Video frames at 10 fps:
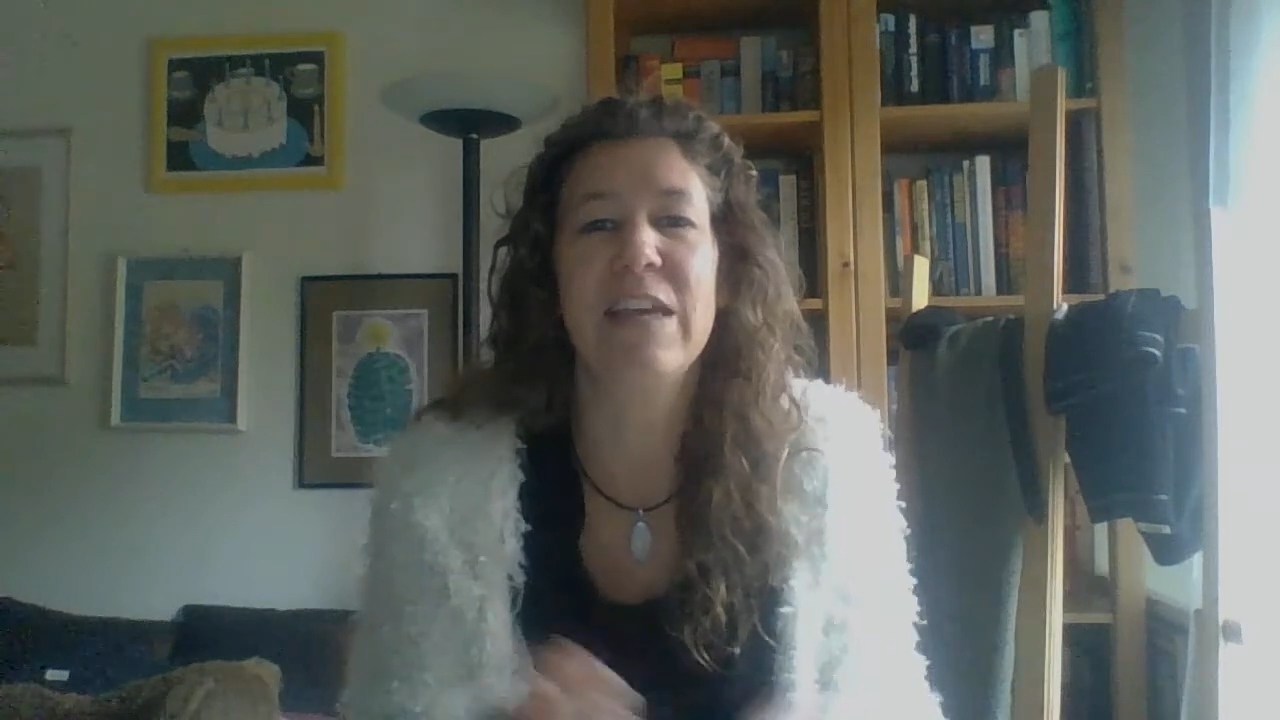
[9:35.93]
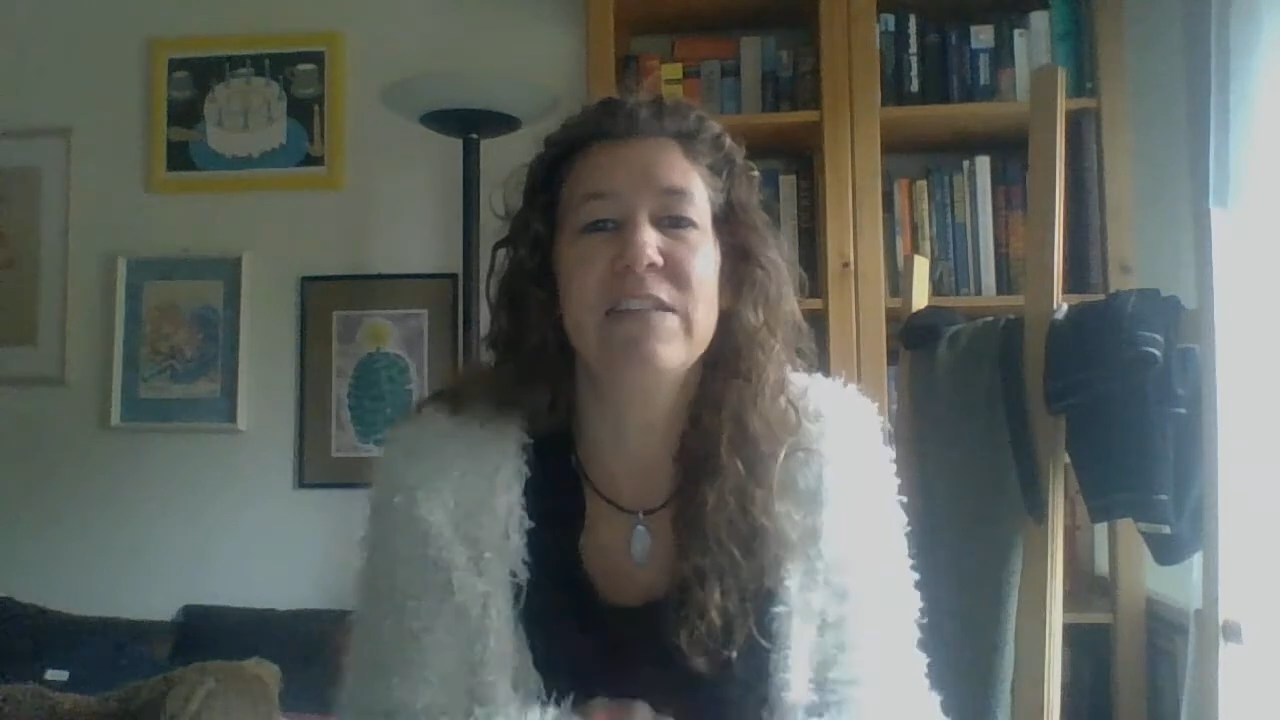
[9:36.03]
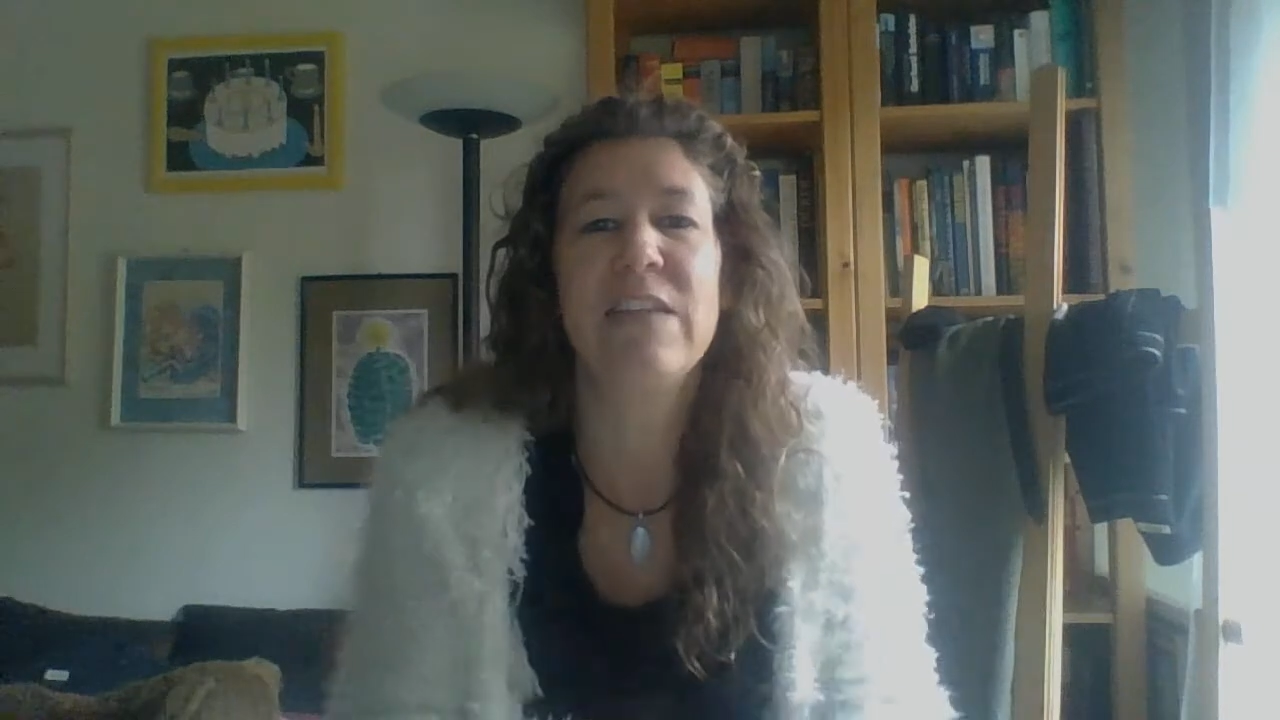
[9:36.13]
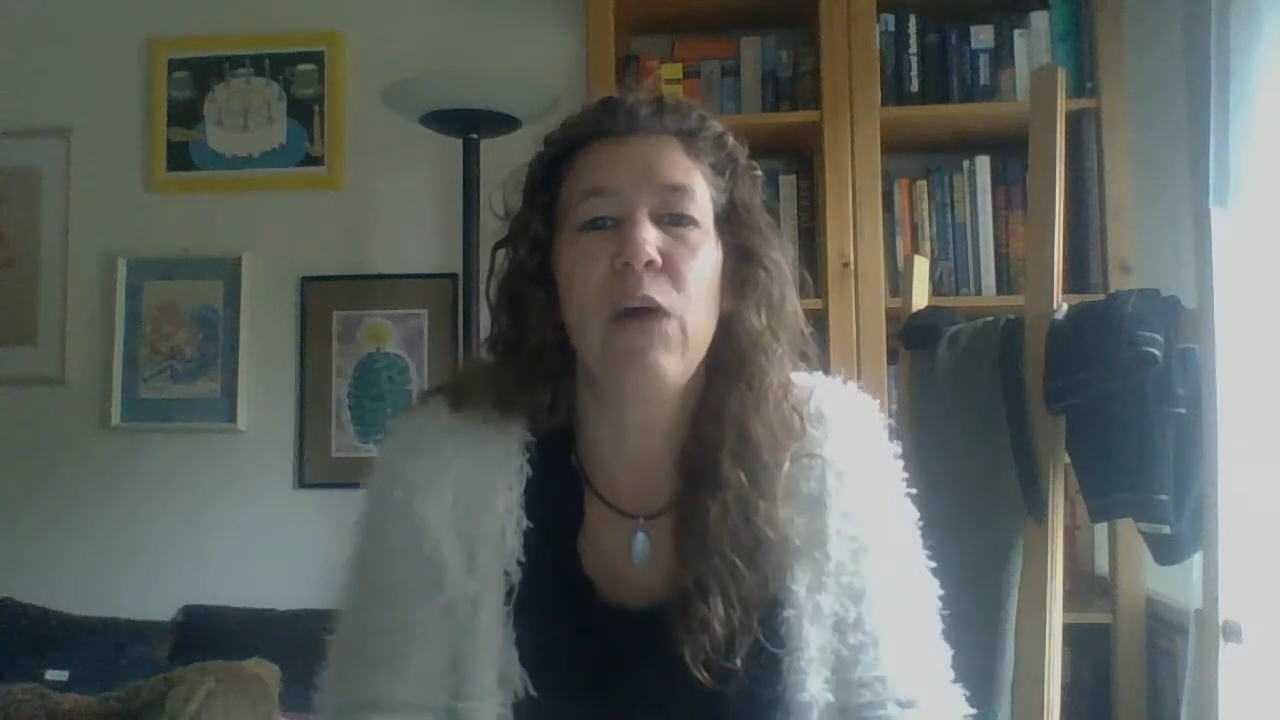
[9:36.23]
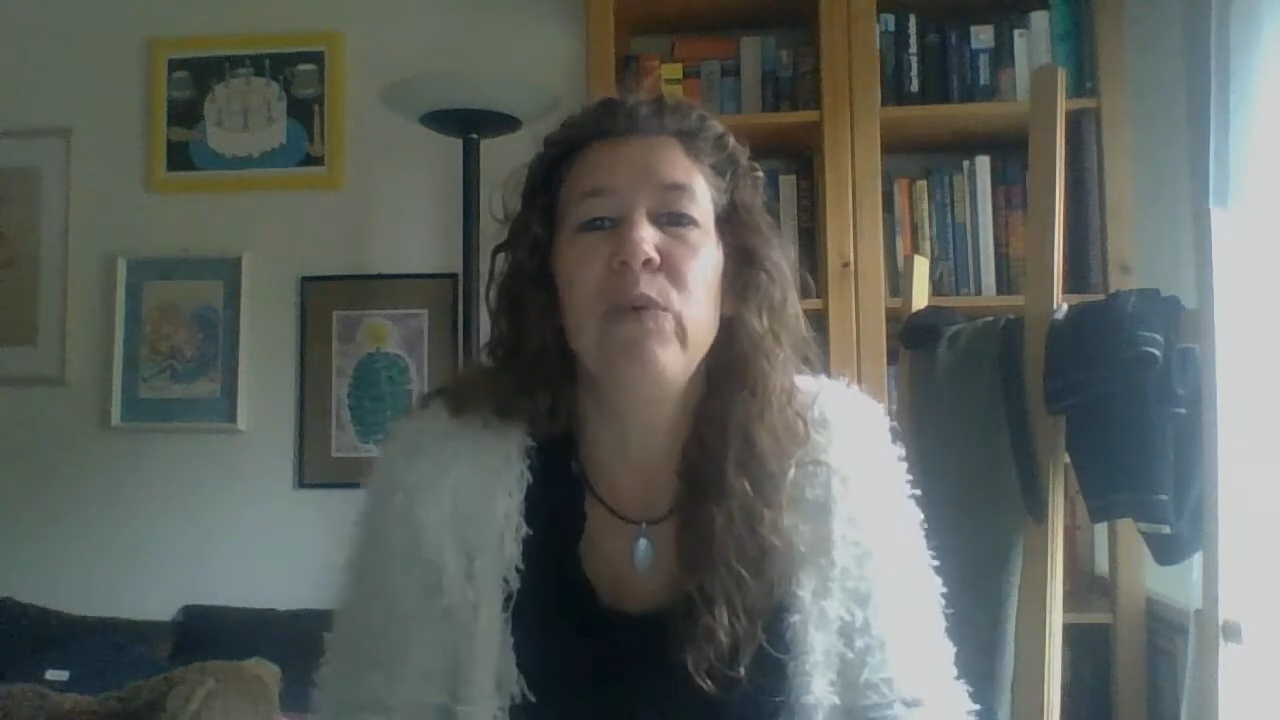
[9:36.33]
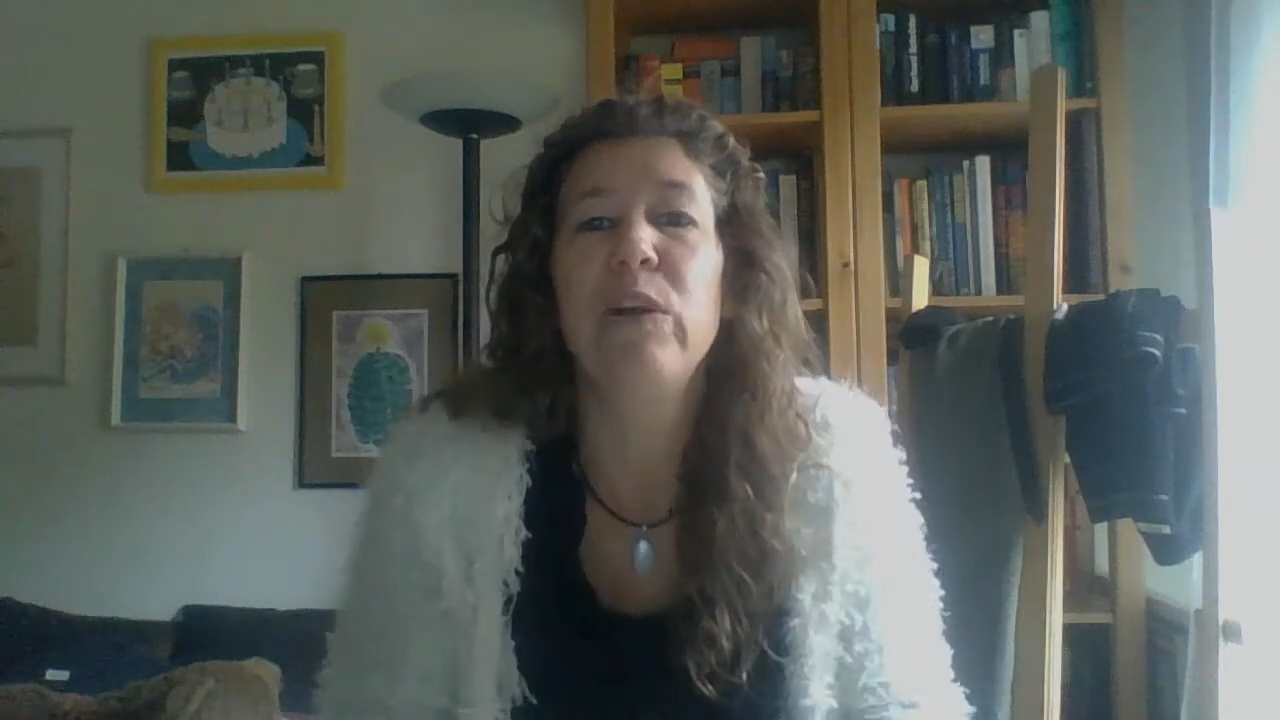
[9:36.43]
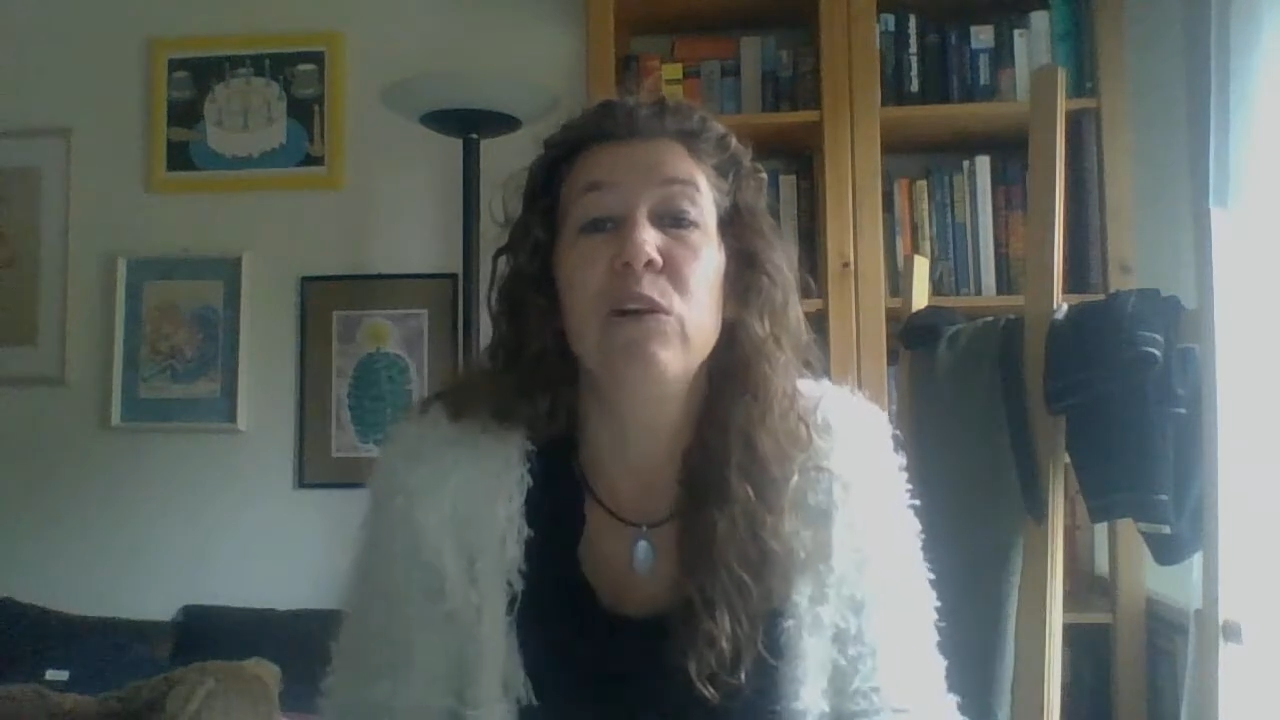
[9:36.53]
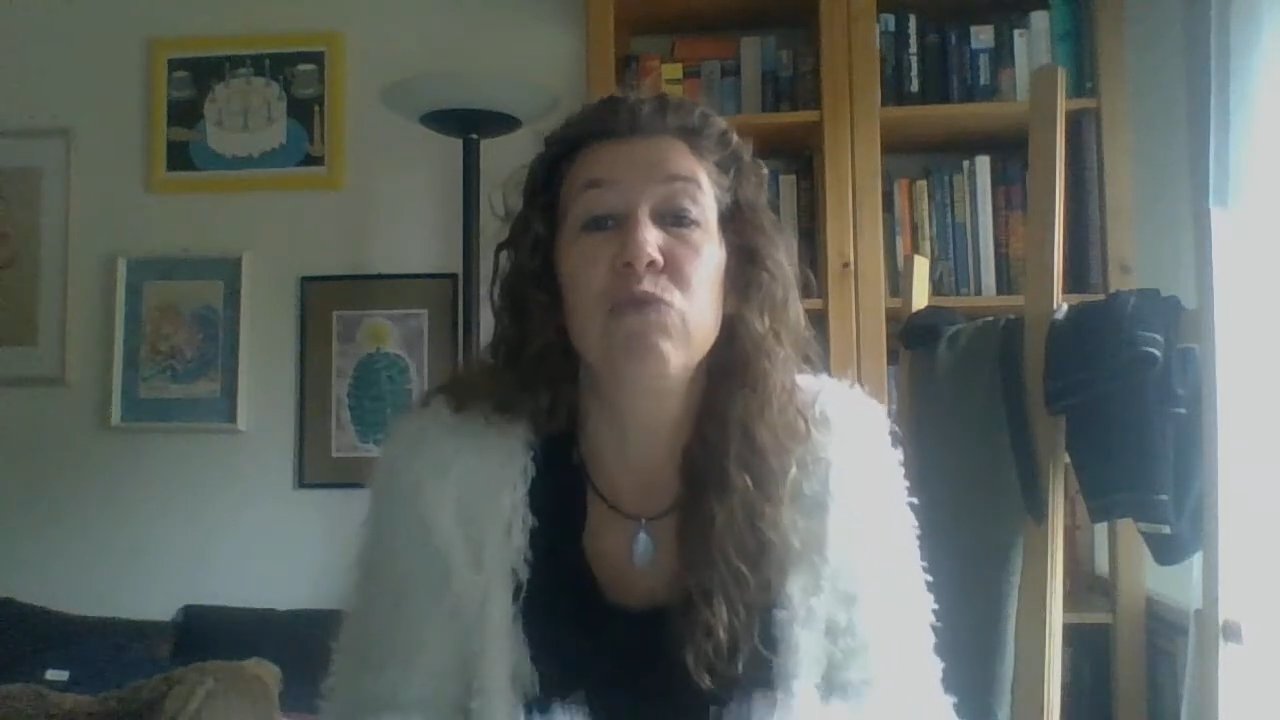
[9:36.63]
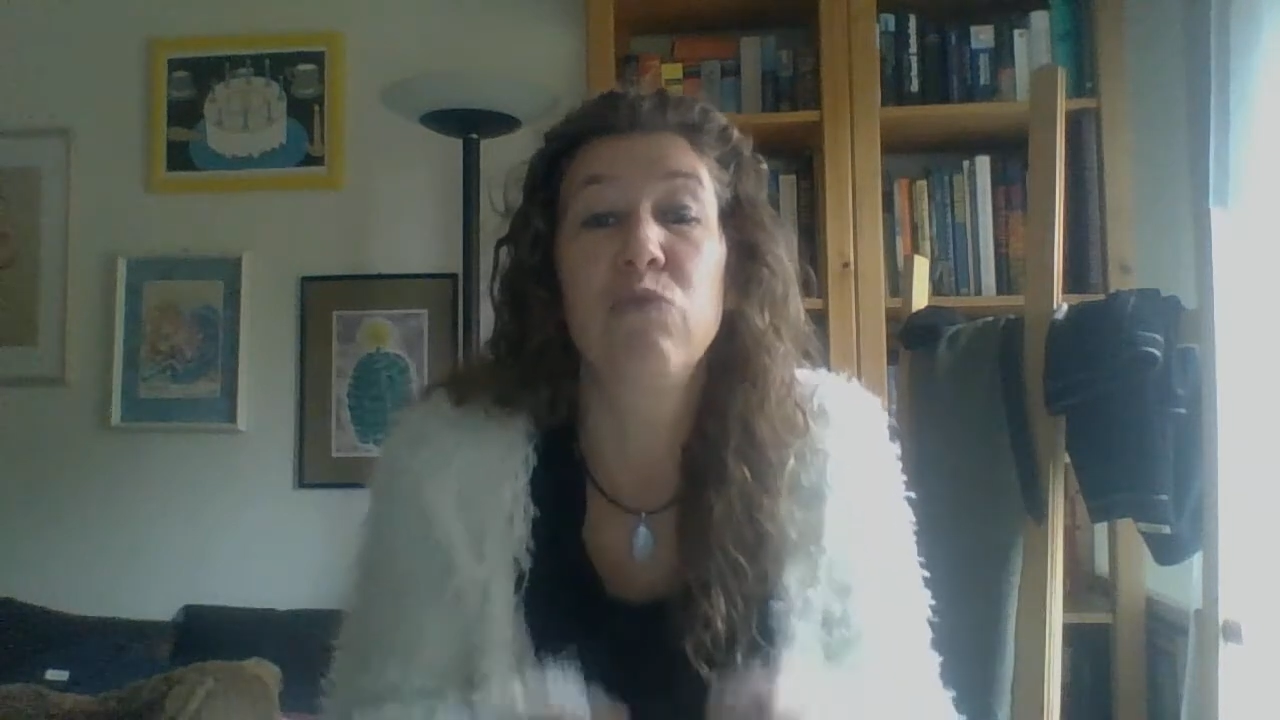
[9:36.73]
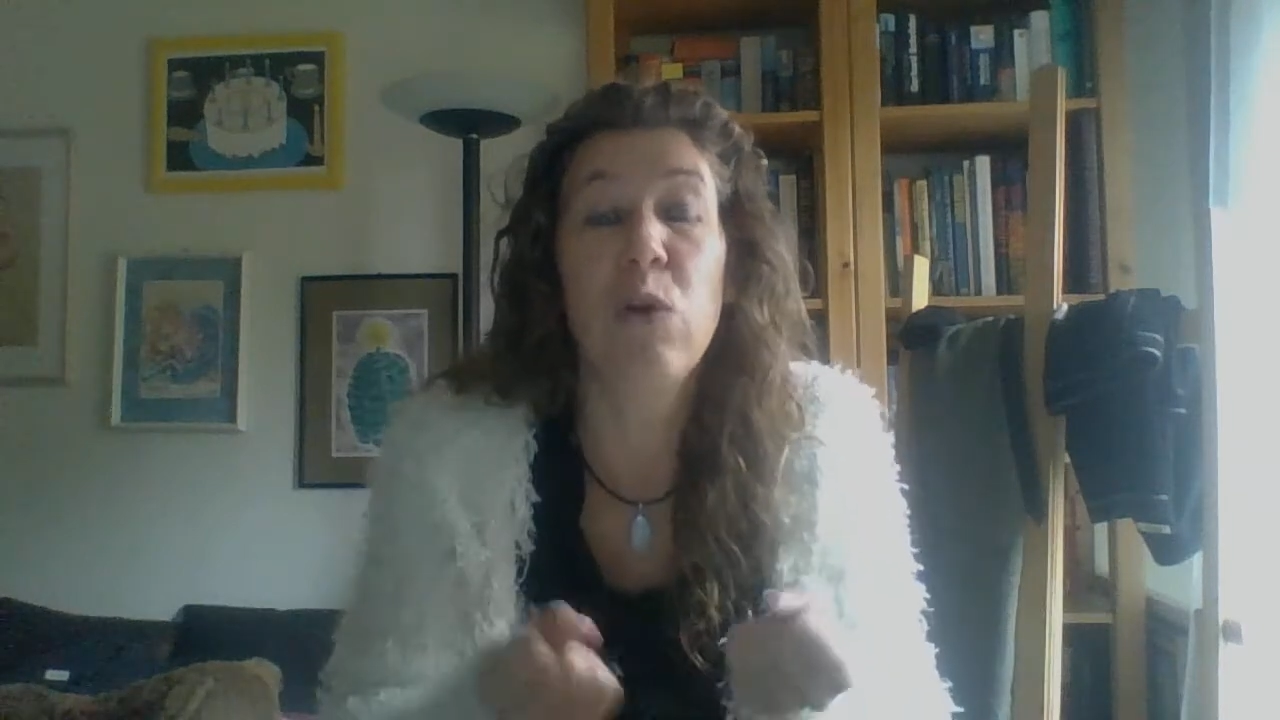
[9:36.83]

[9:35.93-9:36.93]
That's how we got